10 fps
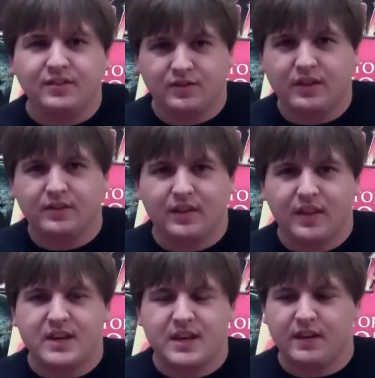thing that
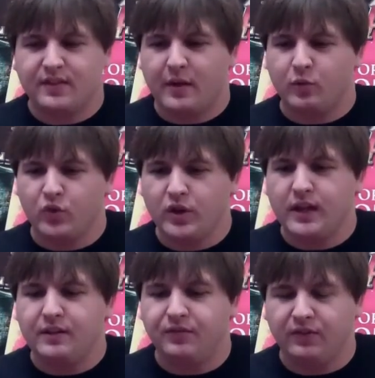they did that
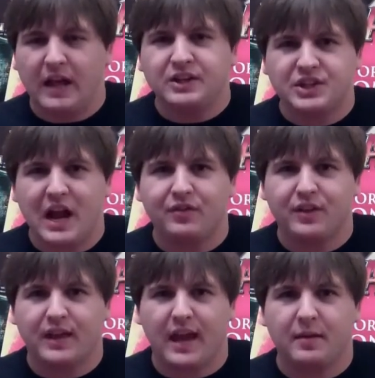really fleshed out the
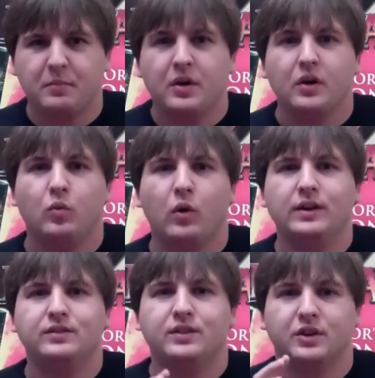game
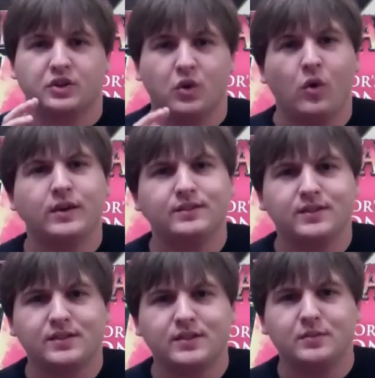was their coin
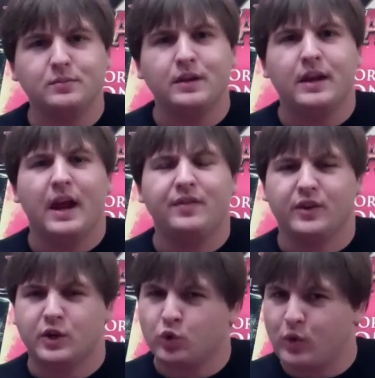system and the
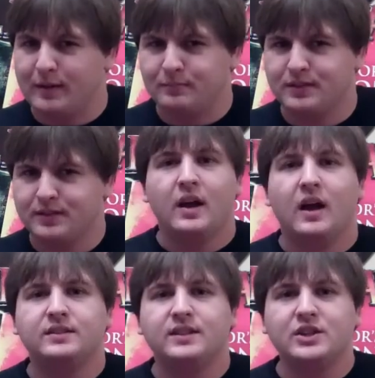crypt.
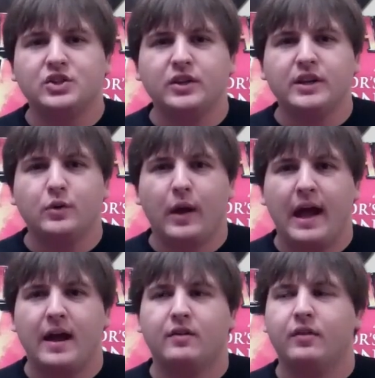Essentially, you
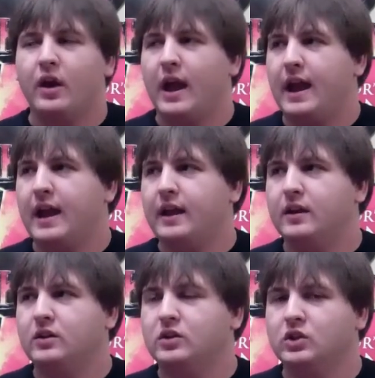have a
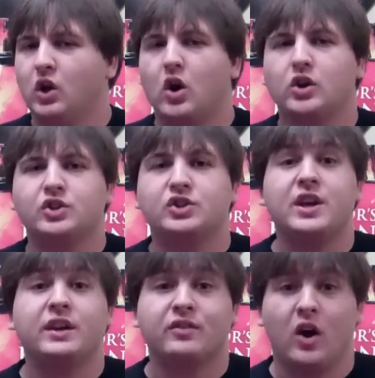large
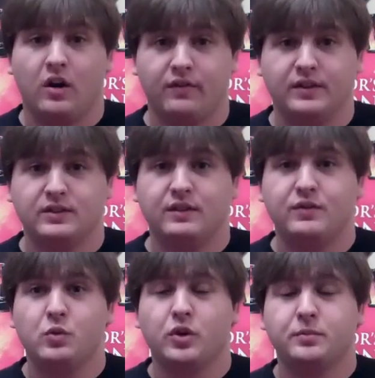set of coffins. If
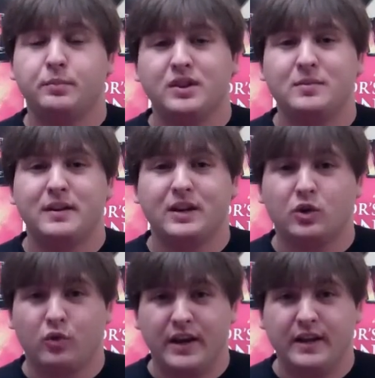you were to put them in a
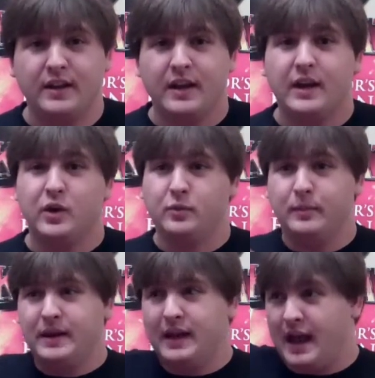grid, it would
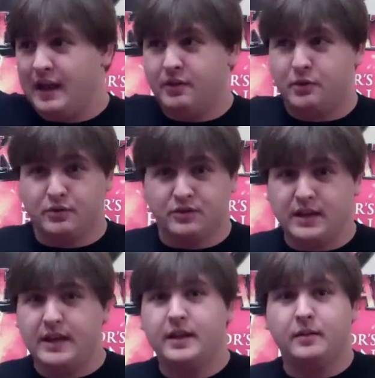be A through
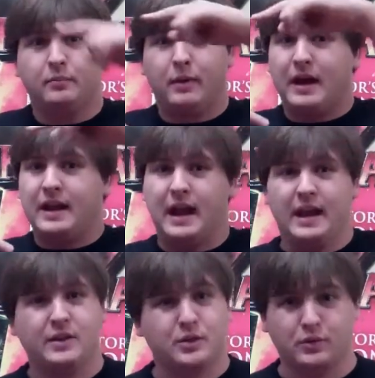Z by
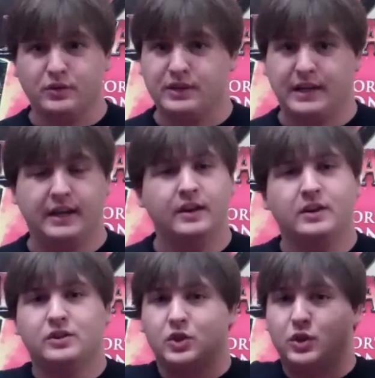A through Z.
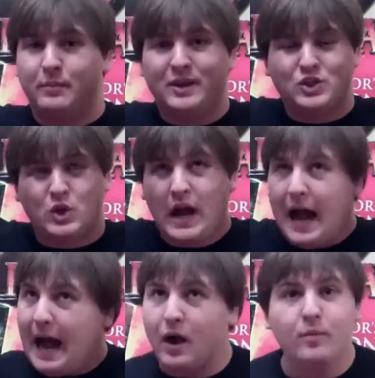So you picture
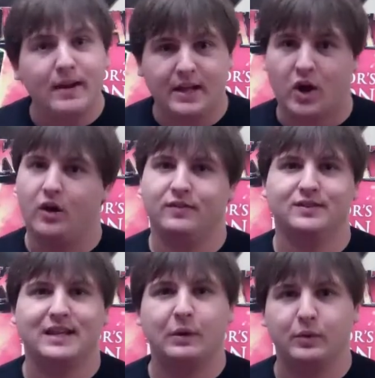how many coffins
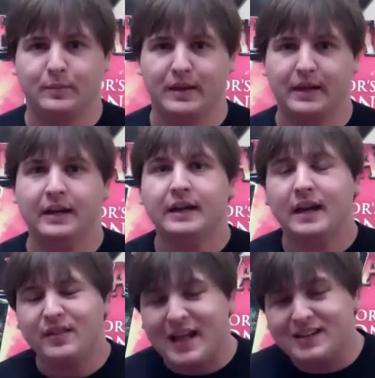that would be,
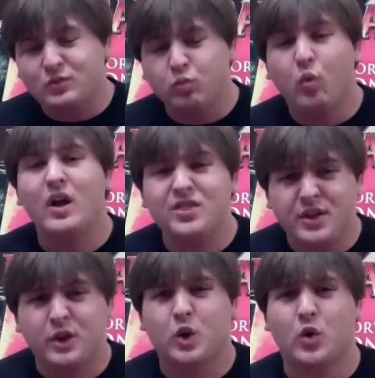and that is what
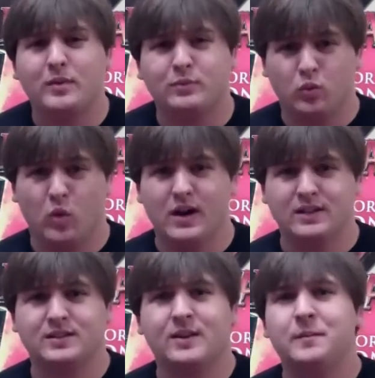their crypt
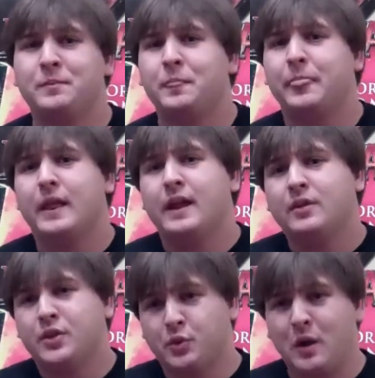was.
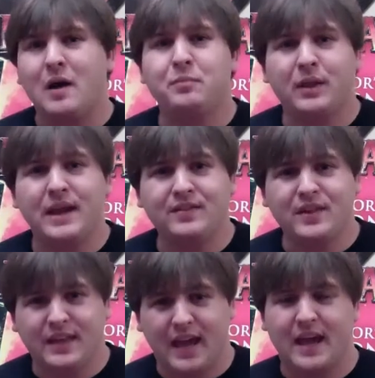Throughout playing the
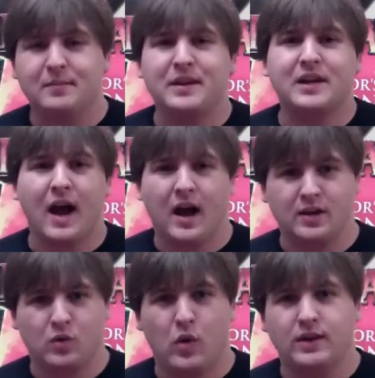game in
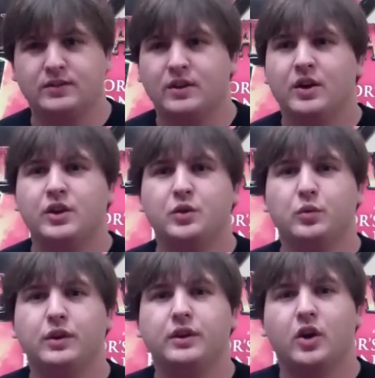Conquest, you
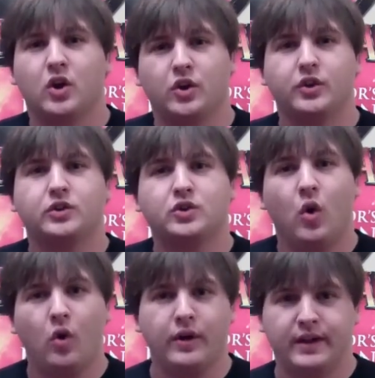would earn
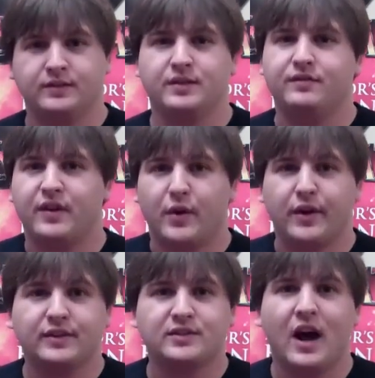coins of
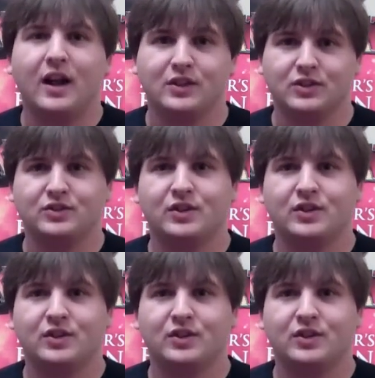various colors,